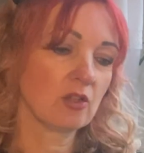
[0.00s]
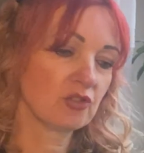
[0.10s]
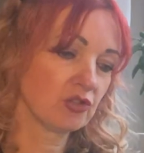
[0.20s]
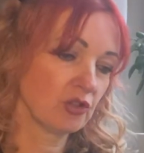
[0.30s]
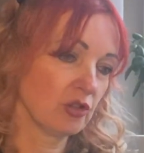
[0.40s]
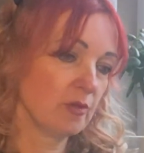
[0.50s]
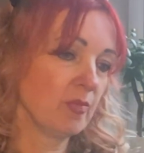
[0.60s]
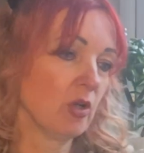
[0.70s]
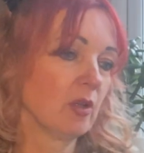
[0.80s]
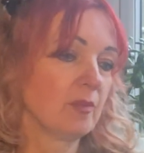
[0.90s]
to
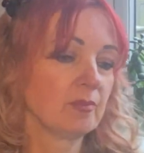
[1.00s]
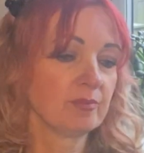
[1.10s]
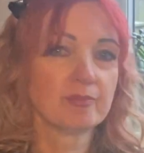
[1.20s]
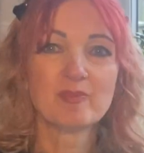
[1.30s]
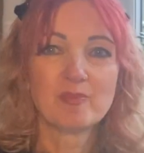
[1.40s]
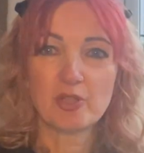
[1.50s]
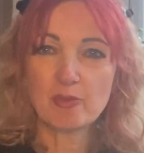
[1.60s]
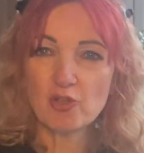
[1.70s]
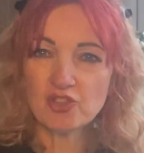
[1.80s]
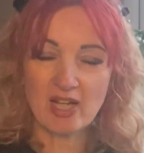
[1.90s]
put your
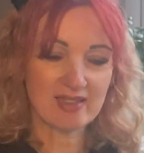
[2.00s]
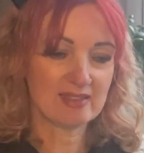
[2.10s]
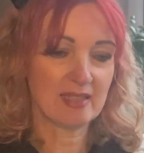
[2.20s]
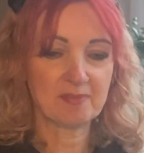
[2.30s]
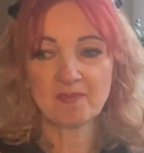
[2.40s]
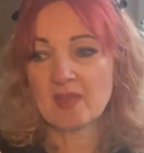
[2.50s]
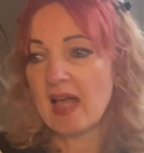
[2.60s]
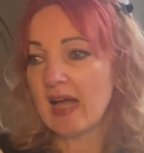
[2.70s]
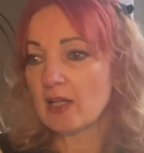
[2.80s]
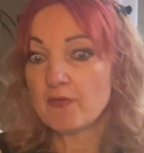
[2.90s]
projects in.
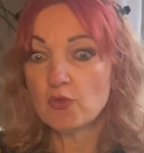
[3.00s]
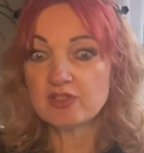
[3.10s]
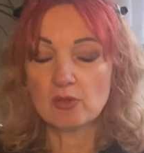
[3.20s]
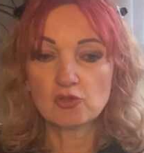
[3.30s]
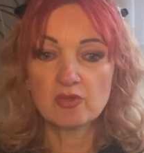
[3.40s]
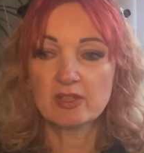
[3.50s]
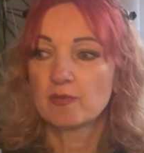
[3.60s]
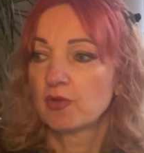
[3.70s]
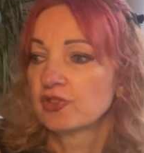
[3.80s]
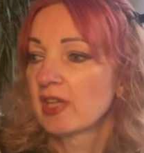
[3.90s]
And I've also, talking of
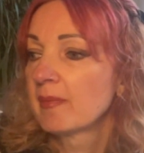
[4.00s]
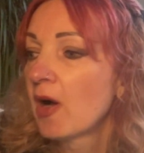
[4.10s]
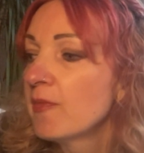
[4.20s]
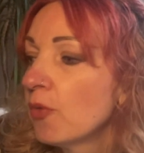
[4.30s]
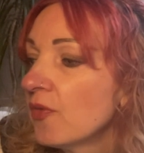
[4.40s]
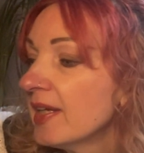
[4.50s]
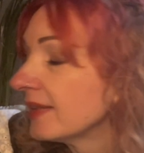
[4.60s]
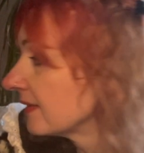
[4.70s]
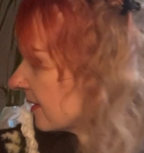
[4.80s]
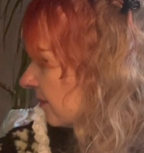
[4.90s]
project, I bought
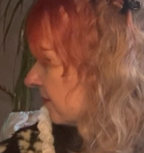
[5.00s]
this